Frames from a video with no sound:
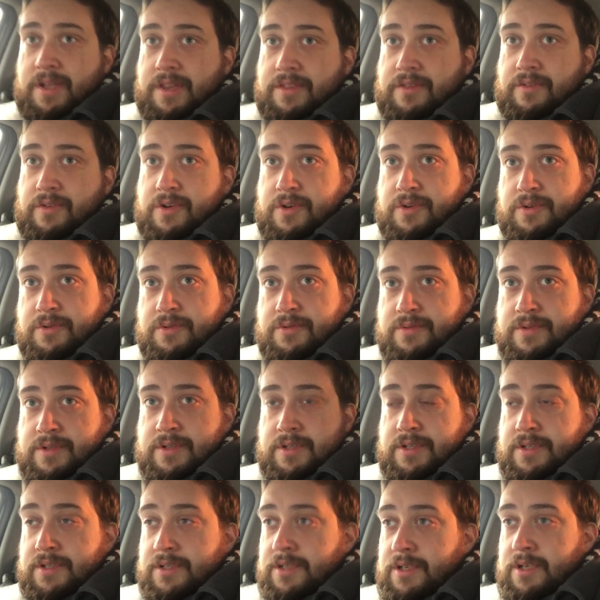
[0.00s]
through.
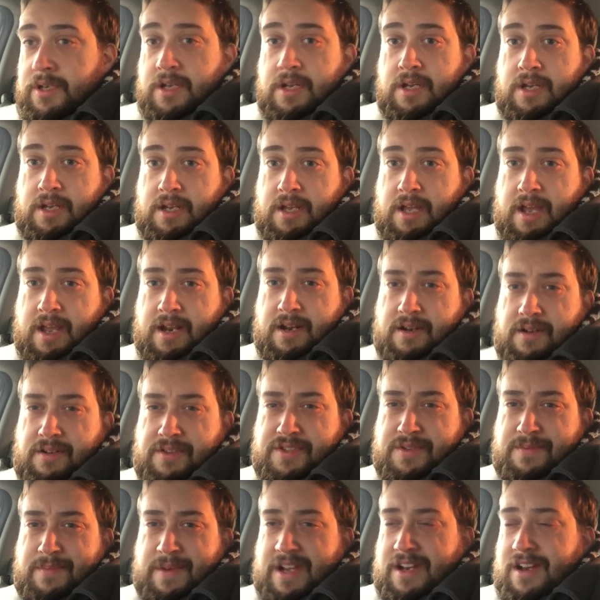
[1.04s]
And it
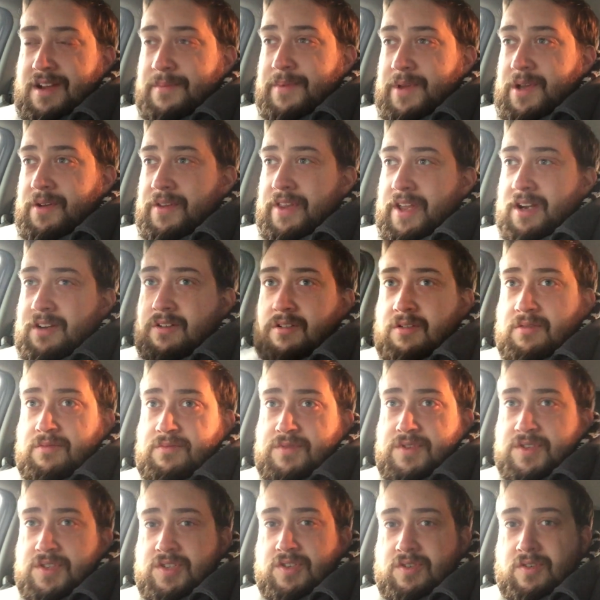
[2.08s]
also might not be all that
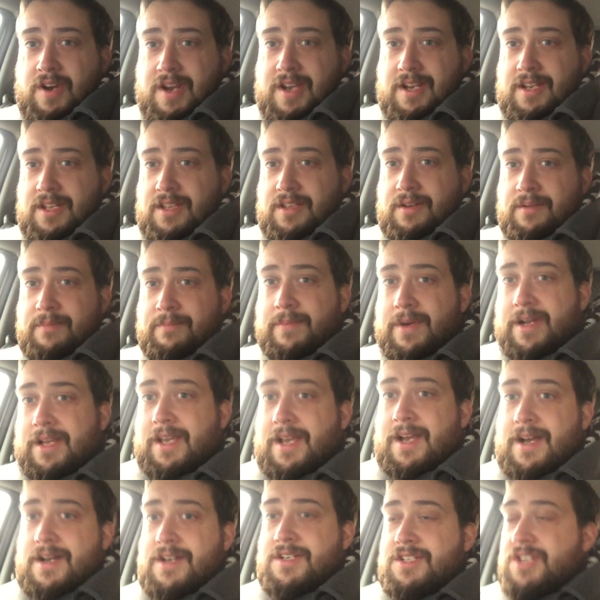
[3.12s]
straight either. My
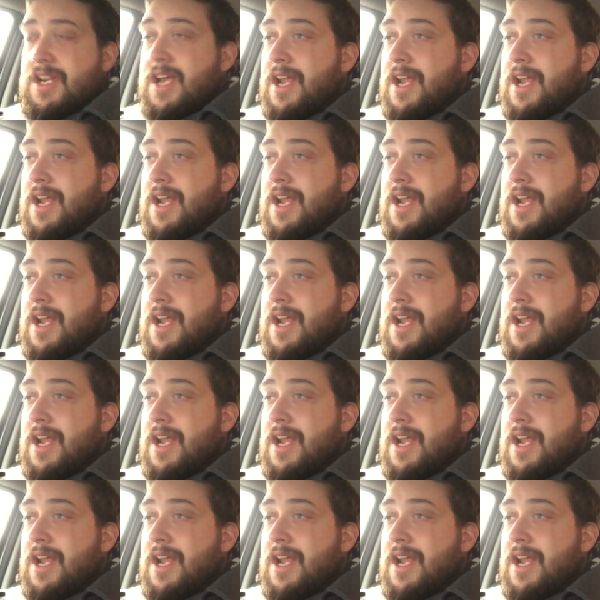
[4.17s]
gosh.